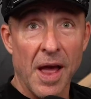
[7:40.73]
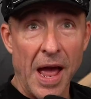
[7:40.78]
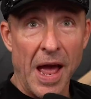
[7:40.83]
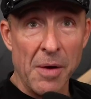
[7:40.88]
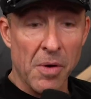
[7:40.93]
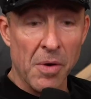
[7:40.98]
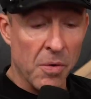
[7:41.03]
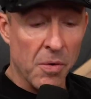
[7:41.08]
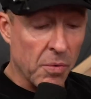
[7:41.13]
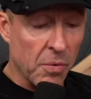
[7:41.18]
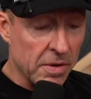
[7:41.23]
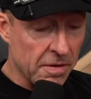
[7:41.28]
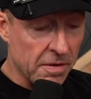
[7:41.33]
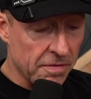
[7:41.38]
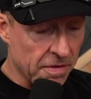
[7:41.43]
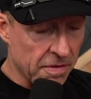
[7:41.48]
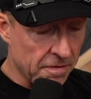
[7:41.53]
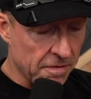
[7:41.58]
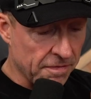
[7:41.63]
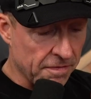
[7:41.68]
I want one
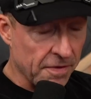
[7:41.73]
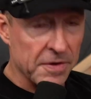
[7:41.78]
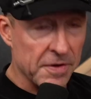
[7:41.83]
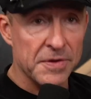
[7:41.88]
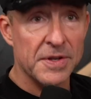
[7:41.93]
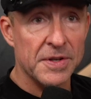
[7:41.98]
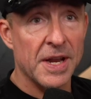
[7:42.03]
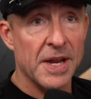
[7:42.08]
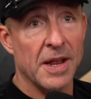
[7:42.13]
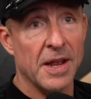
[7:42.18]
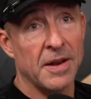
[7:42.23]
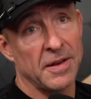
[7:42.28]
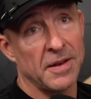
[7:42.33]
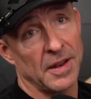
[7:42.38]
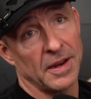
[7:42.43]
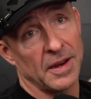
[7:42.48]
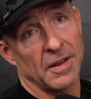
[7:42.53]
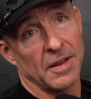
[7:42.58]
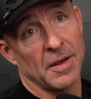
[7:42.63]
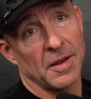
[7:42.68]
of the first 10
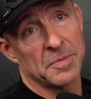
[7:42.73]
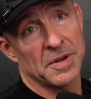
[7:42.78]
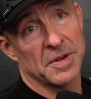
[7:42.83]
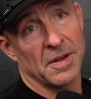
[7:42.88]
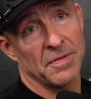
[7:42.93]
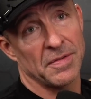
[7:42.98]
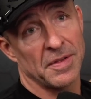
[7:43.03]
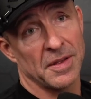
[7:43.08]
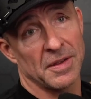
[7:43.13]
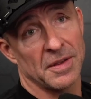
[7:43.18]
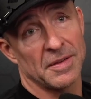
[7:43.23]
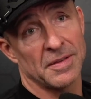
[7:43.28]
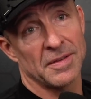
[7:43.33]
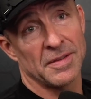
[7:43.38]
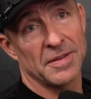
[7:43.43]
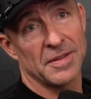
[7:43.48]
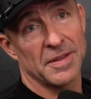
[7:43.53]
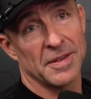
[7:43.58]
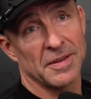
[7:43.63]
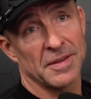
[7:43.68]
that comes off the,
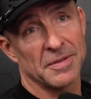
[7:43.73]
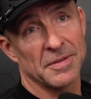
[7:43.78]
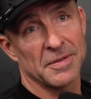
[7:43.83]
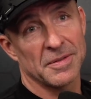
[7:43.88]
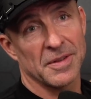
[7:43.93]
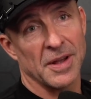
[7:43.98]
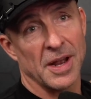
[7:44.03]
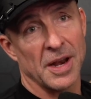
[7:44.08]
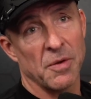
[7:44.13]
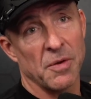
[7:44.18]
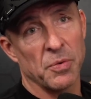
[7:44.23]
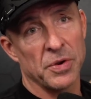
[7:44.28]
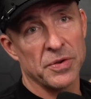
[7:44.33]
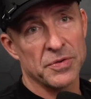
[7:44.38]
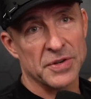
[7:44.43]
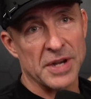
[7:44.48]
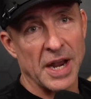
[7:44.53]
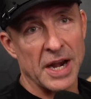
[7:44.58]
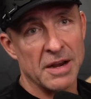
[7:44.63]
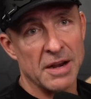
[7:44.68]
the line. Will you
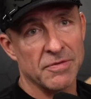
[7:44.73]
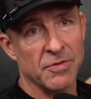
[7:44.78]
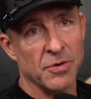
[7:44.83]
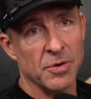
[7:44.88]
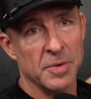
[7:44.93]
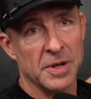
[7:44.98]
sign it for